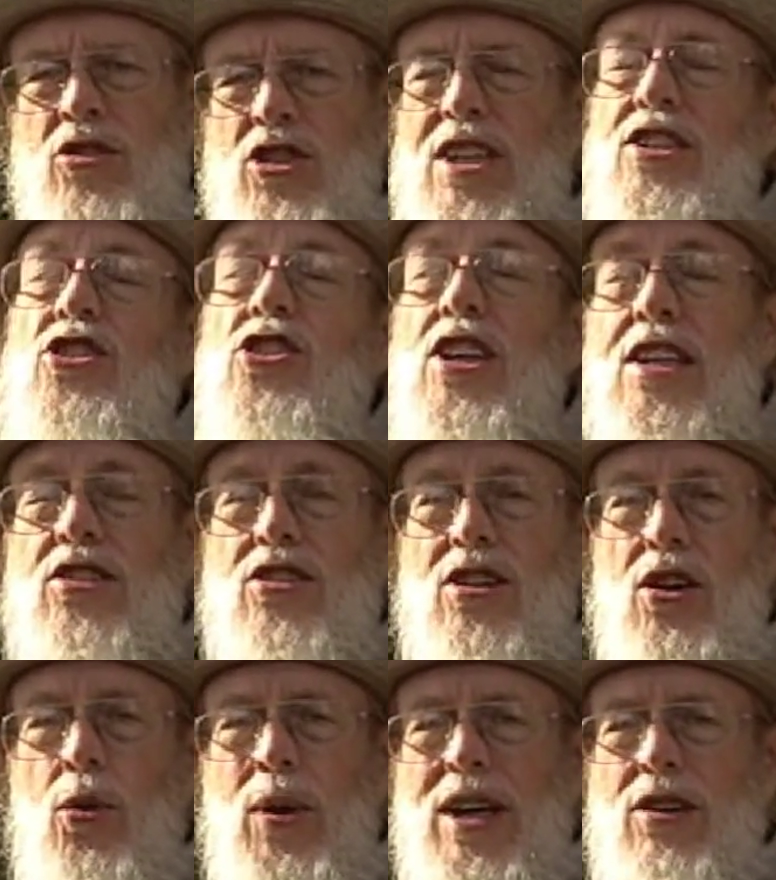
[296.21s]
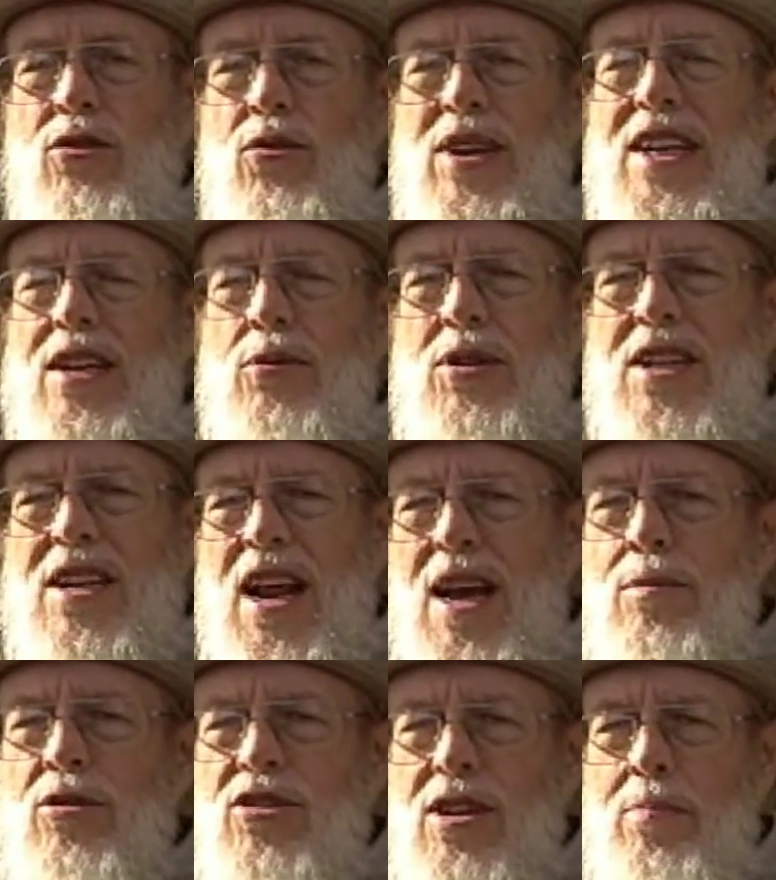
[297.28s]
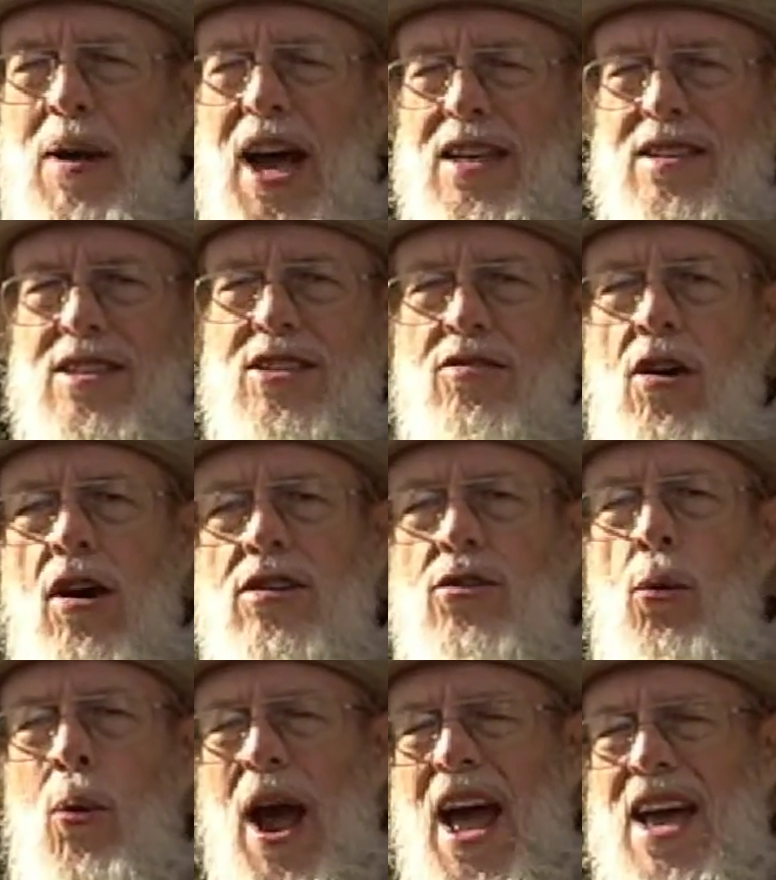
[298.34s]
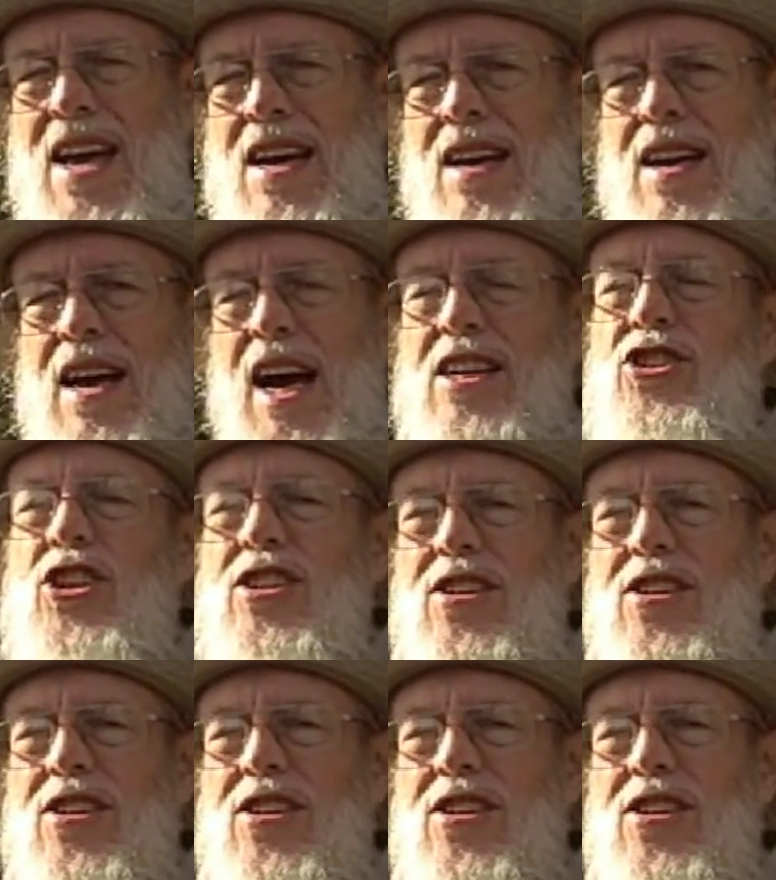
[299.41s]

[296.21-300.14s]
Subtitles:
She exchanges a quick greeting with a neighbor she passes along the way, and she